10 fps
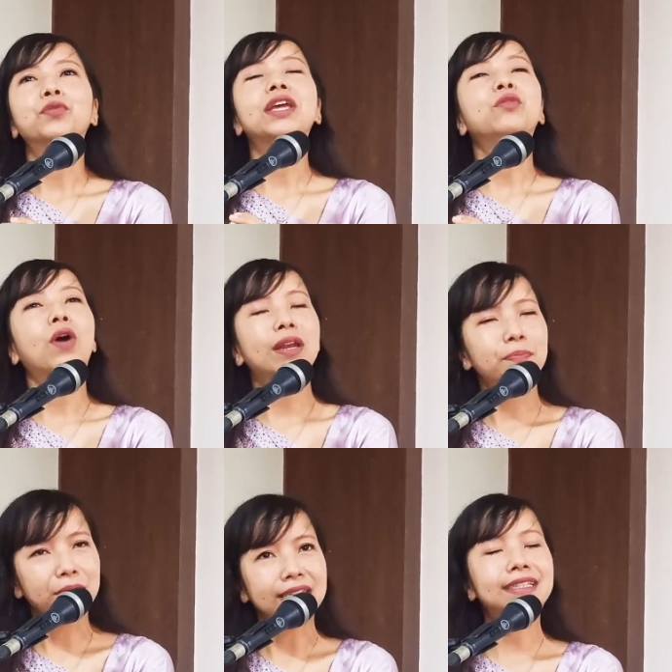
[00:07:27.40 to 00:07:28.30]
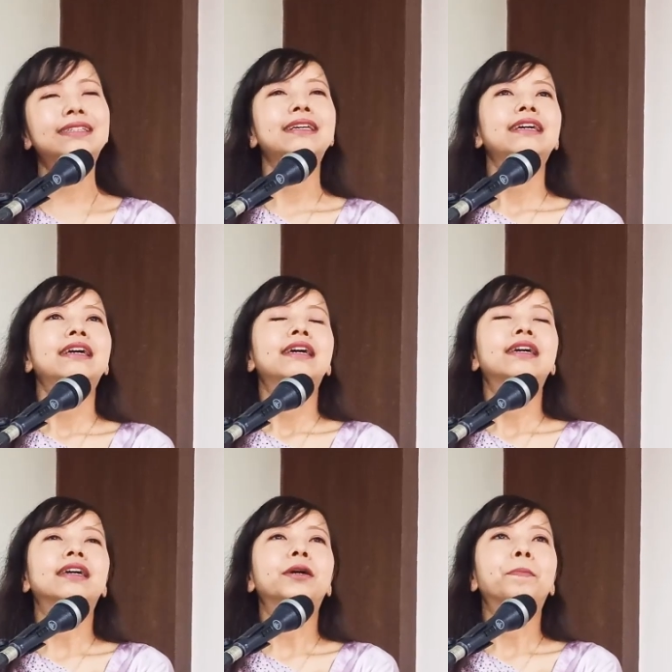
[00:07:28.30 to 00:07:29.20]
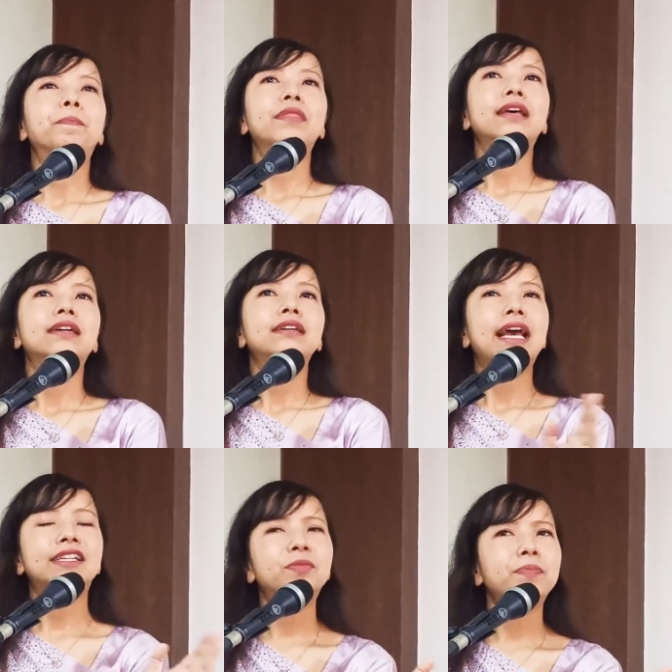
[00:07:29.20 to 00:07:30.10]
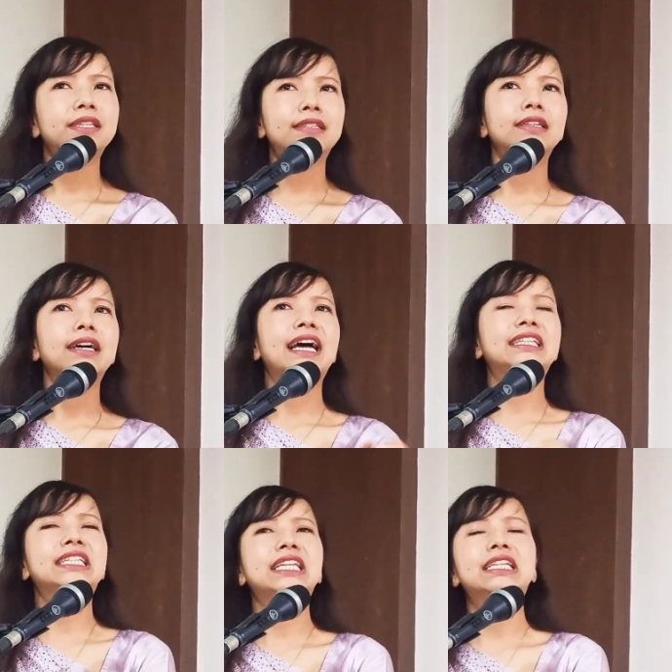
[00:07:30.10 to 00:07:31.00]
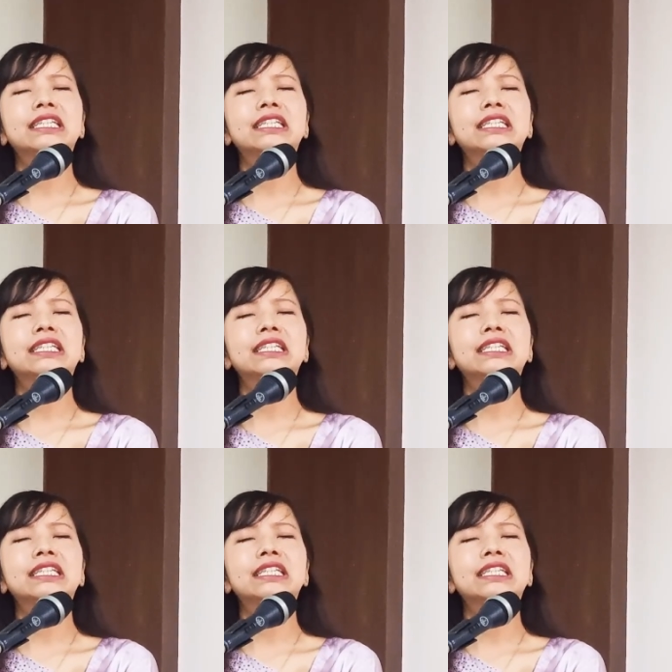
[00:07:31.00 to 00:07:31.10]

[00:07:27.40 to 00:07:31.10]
in one piece. SP sir has